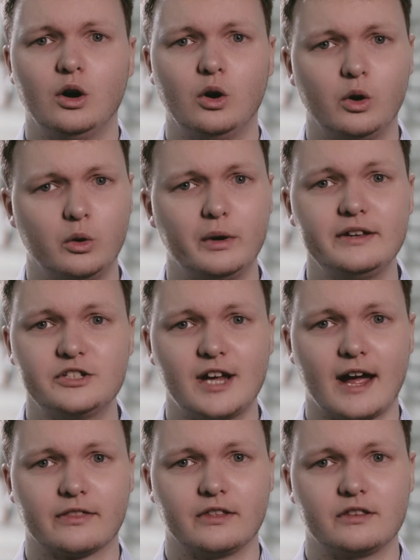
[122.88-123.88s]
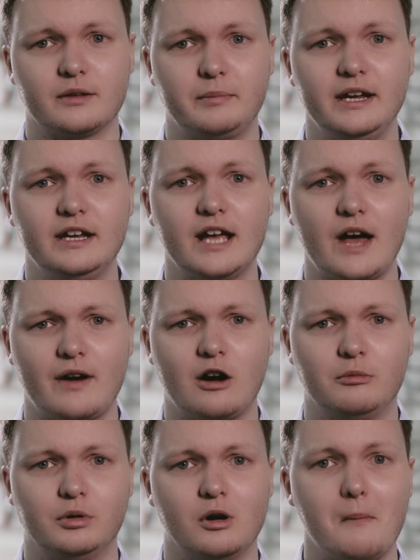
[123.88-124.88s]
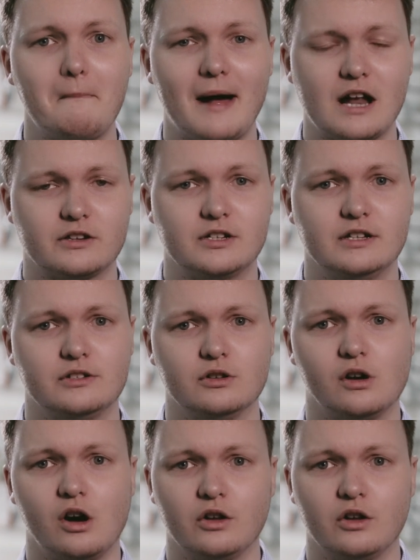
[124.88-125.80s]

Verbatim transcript: Always check that the PDF output matches your